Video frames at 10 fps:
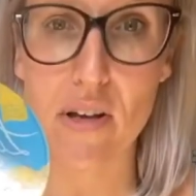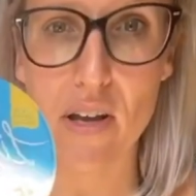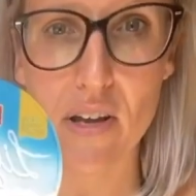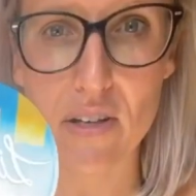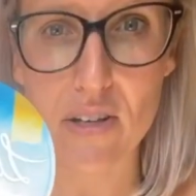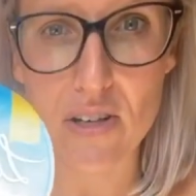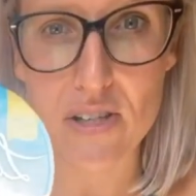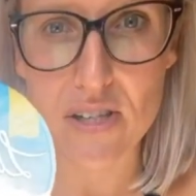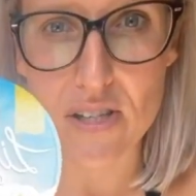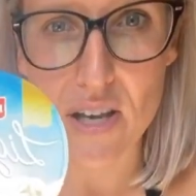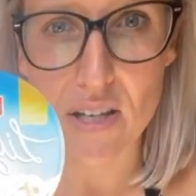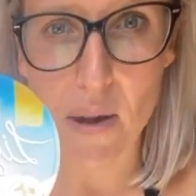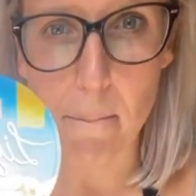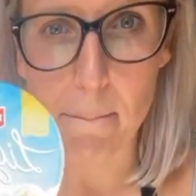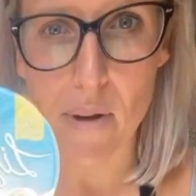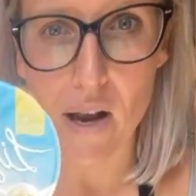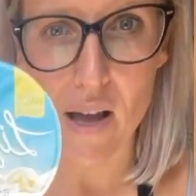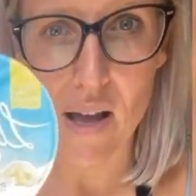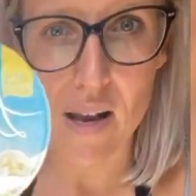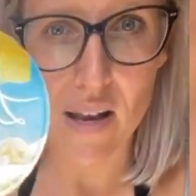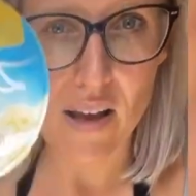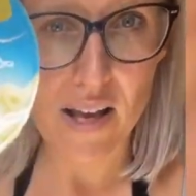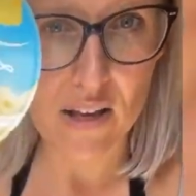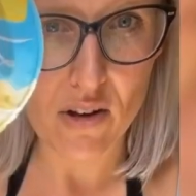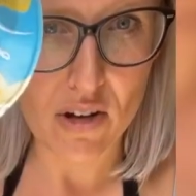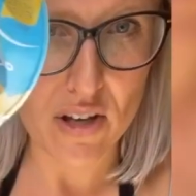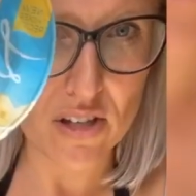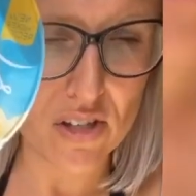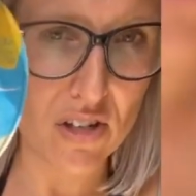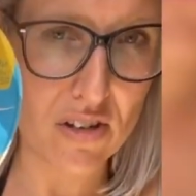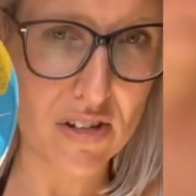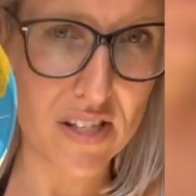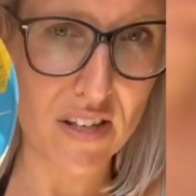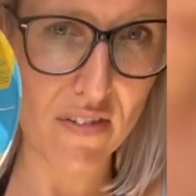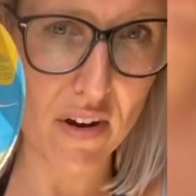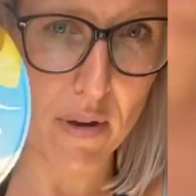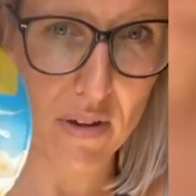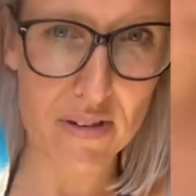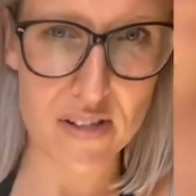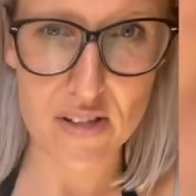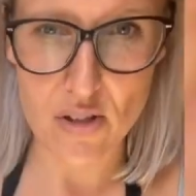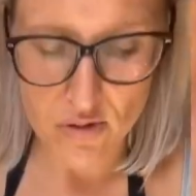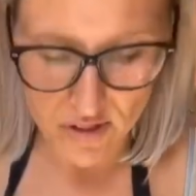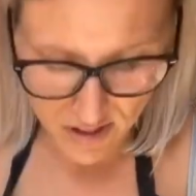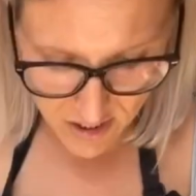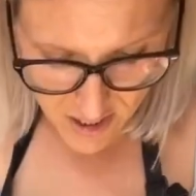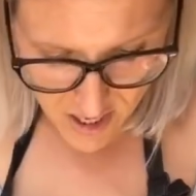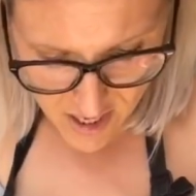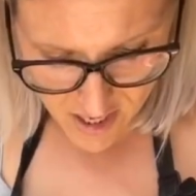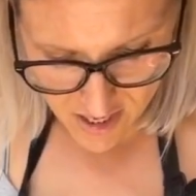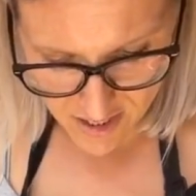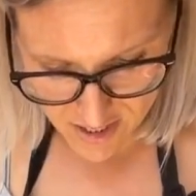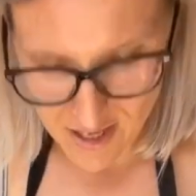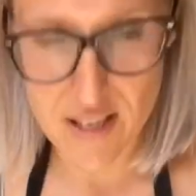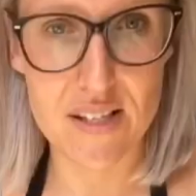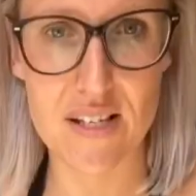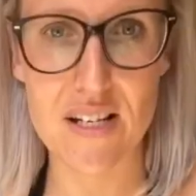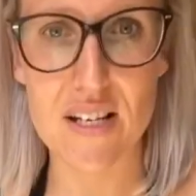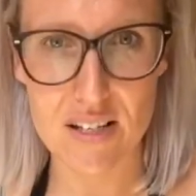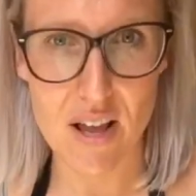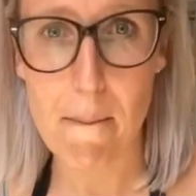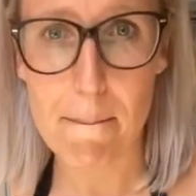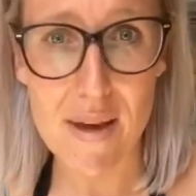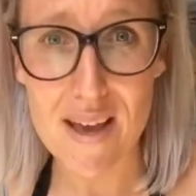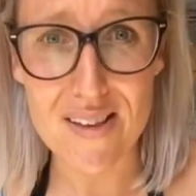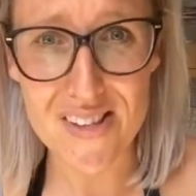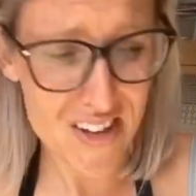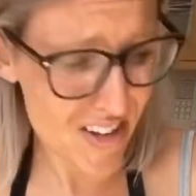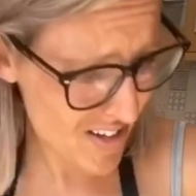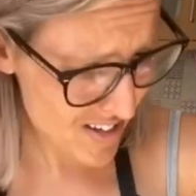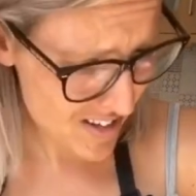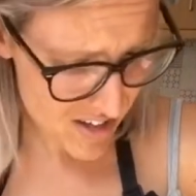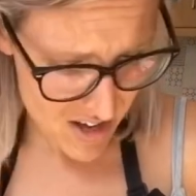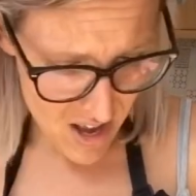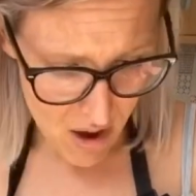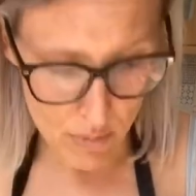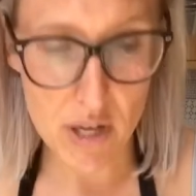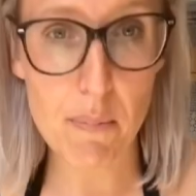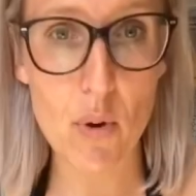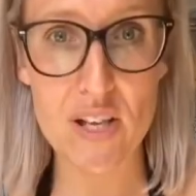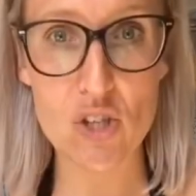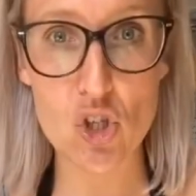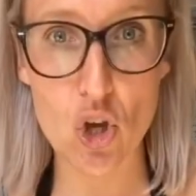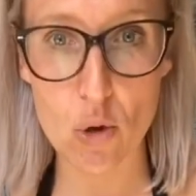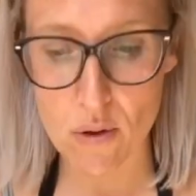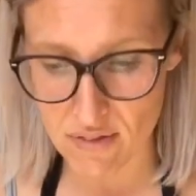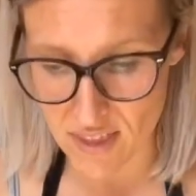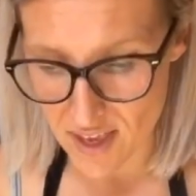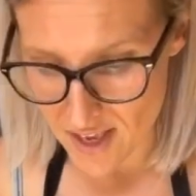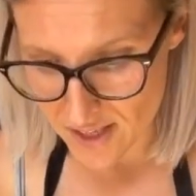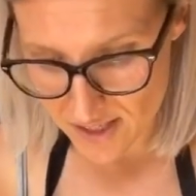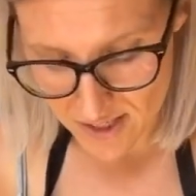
and custard Muller light yogurts. You can't see very well because it's so sunny. Isn't it amazing? And we're going to put in 2 of these.